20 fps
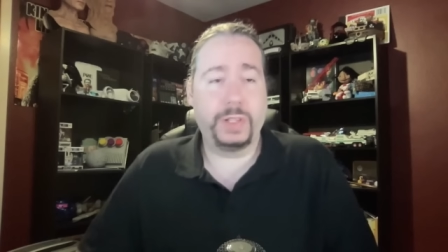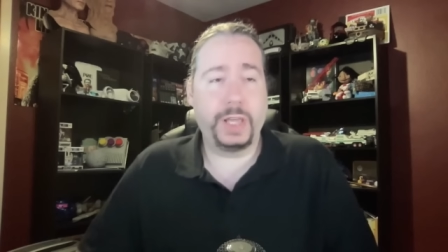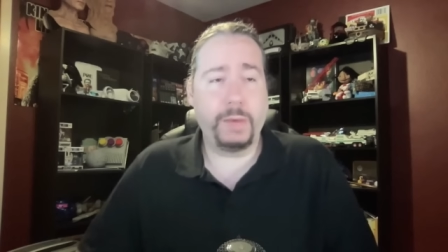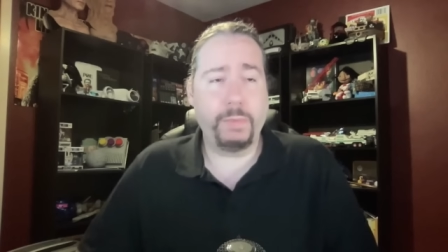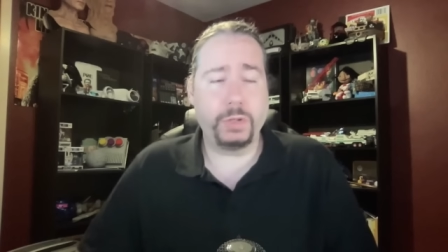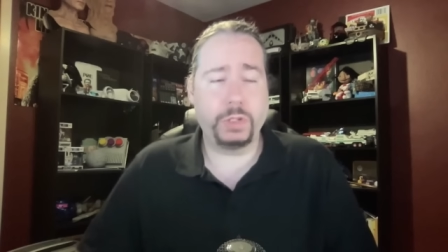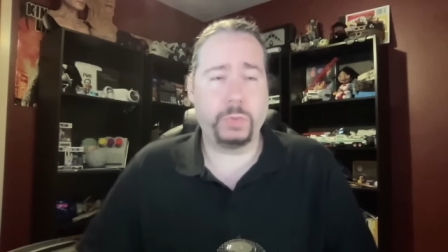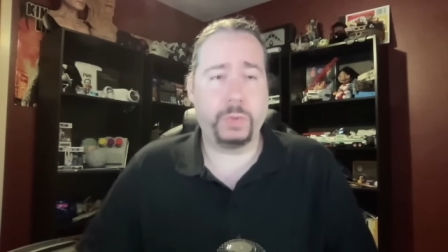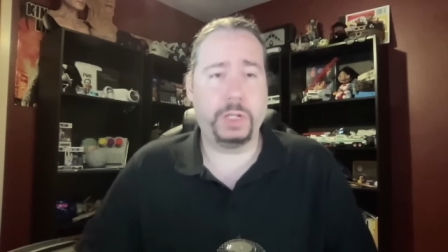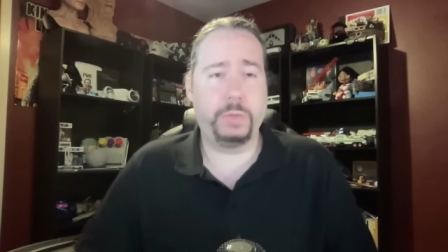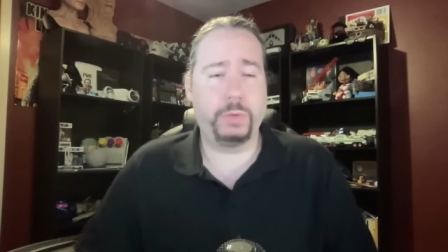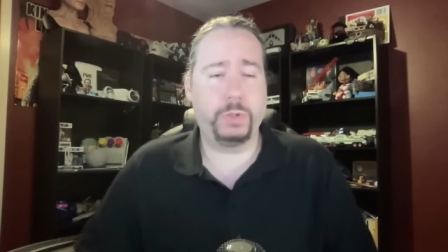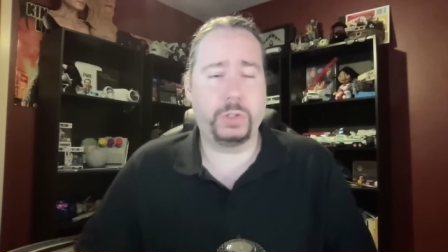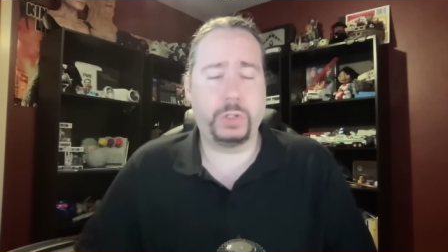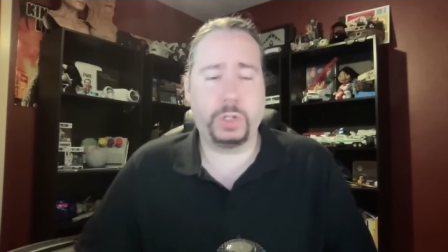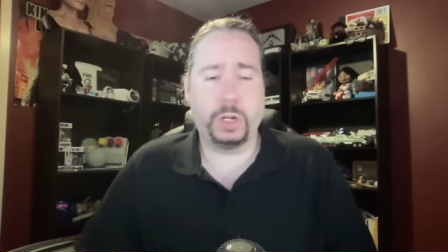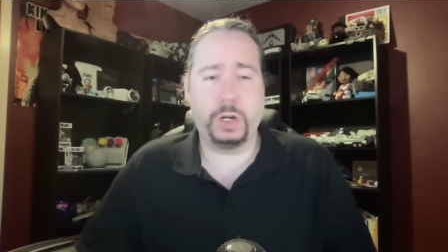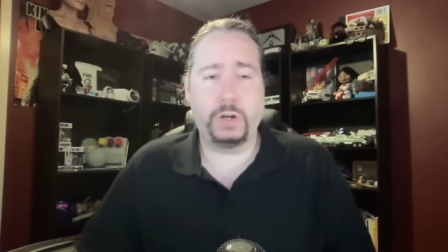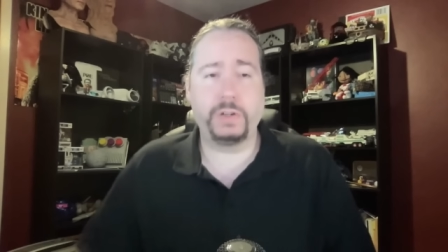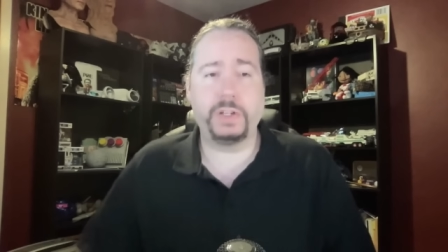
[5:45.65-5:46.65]
And that was when he
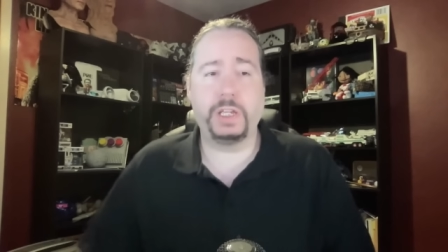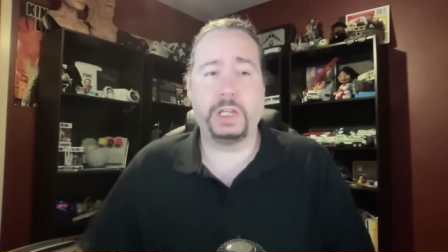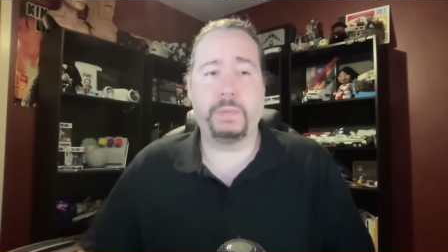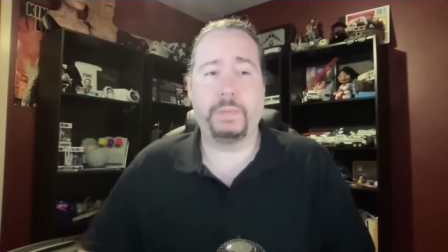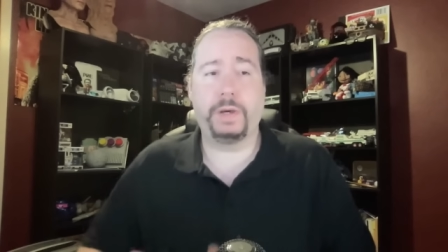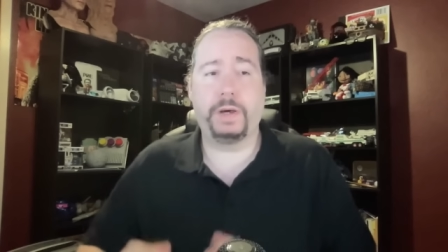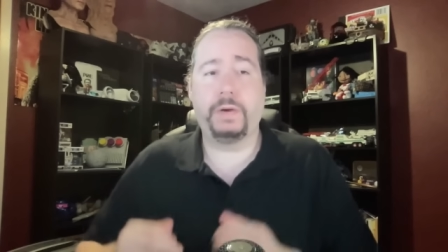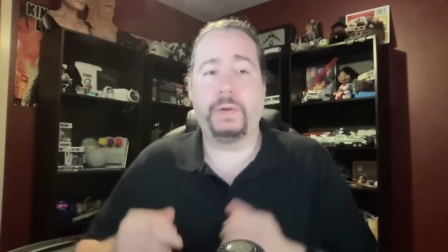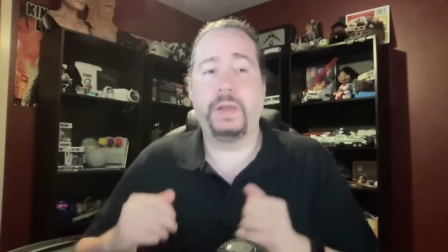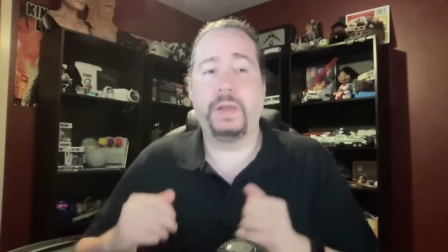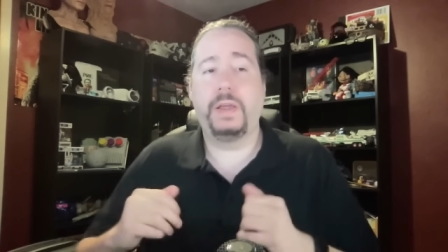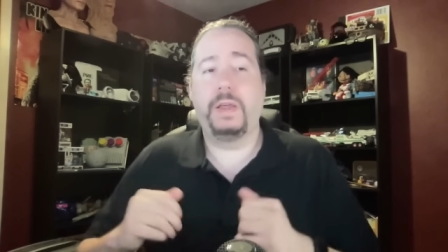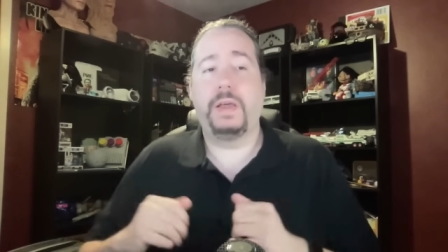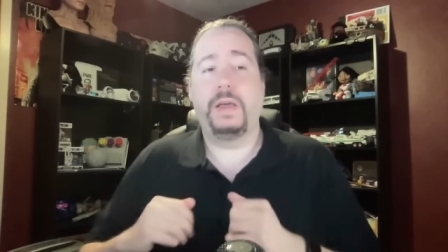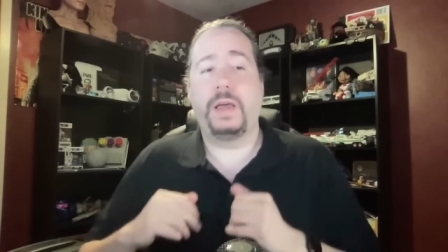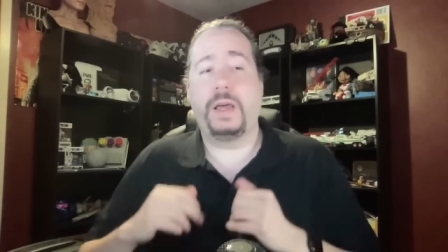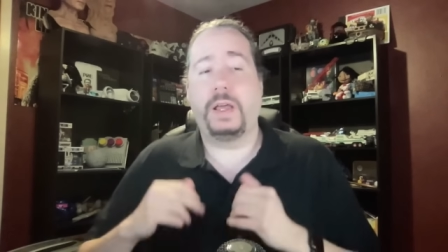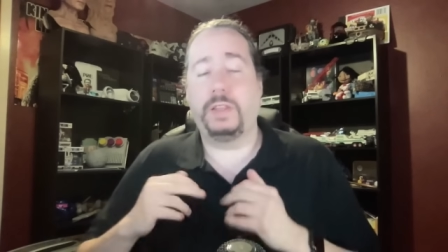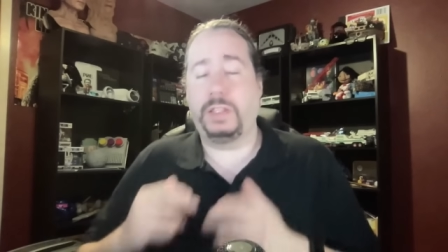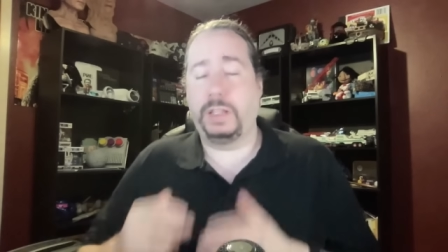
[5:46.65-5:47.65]
was talking about
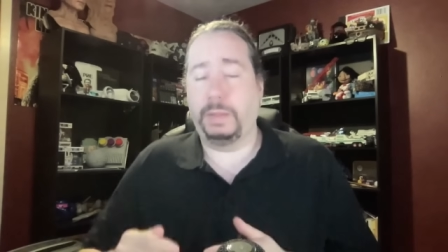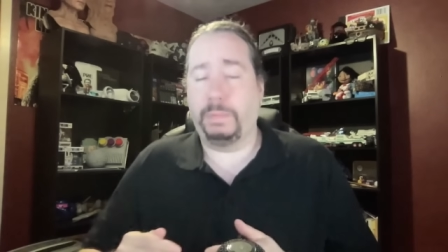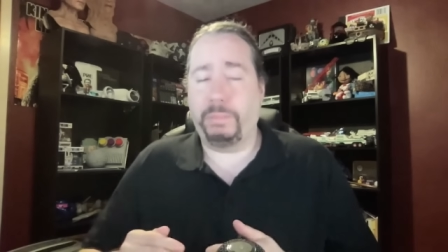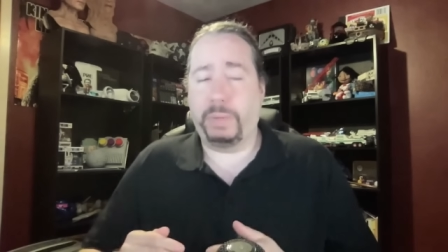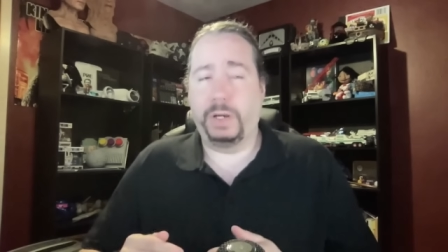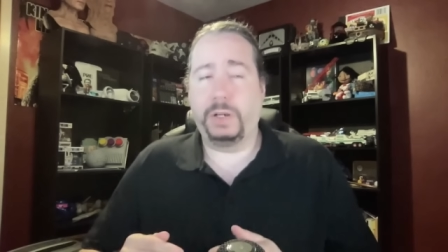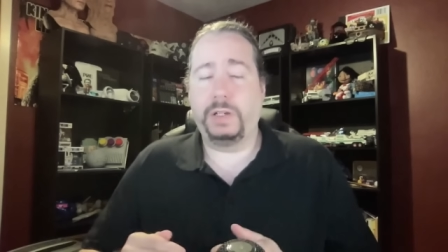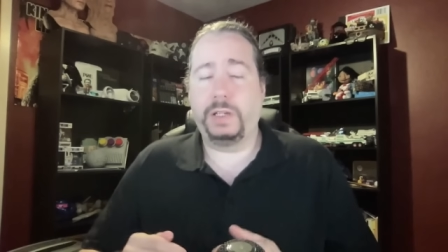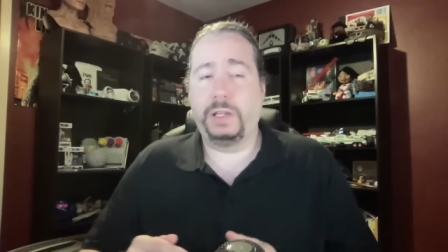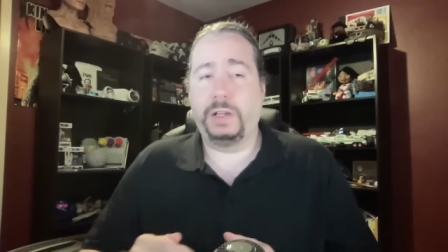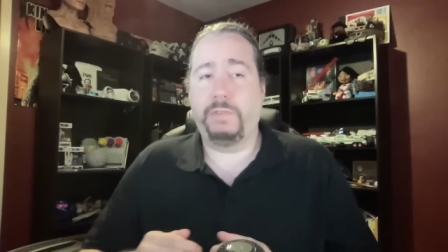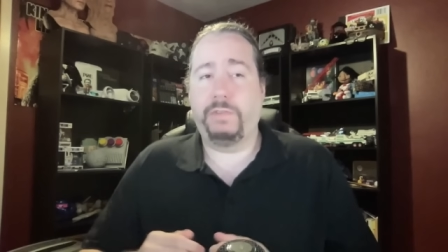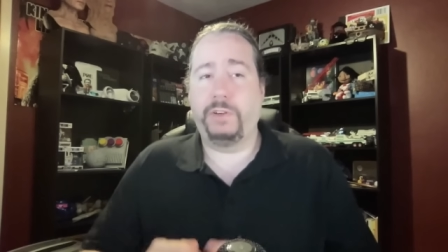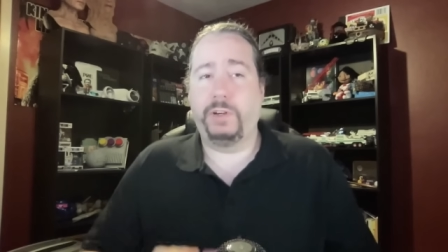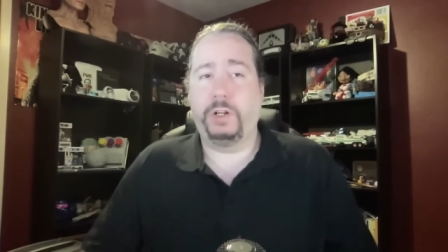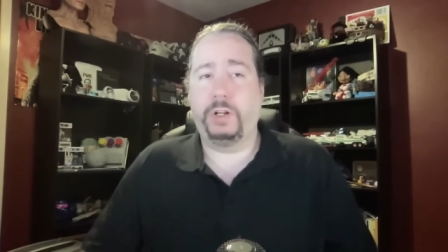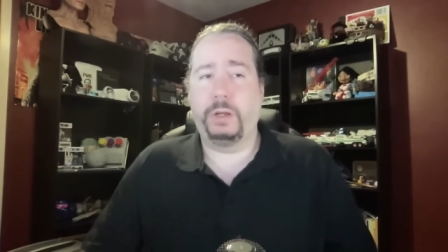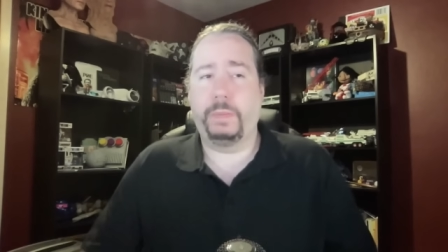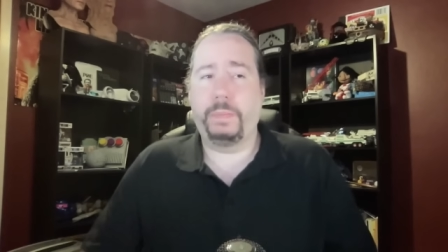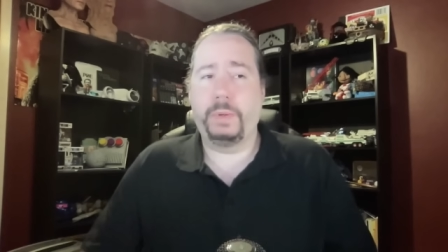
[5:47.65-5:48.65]
and debunking
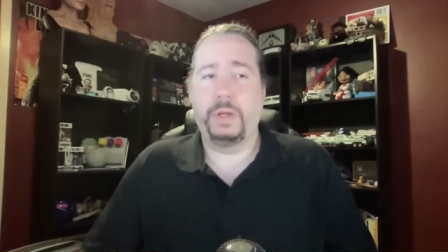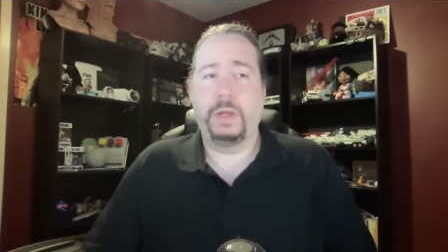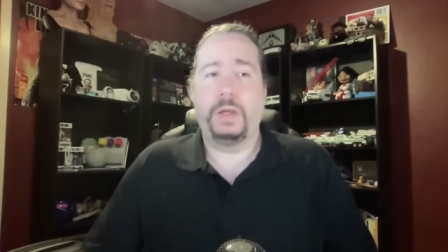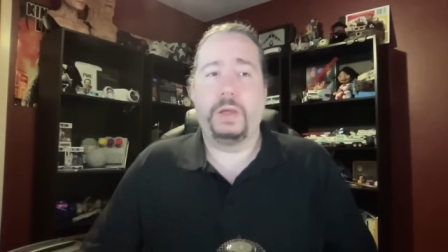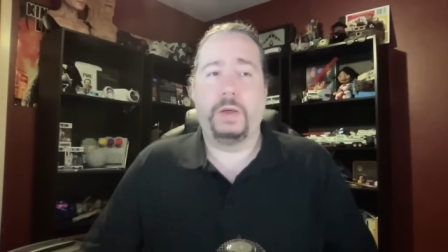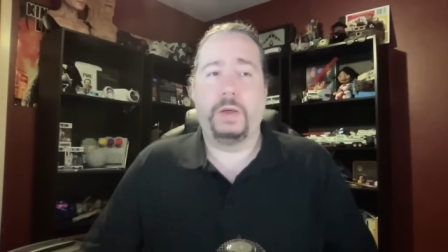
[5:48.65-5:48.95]
Filip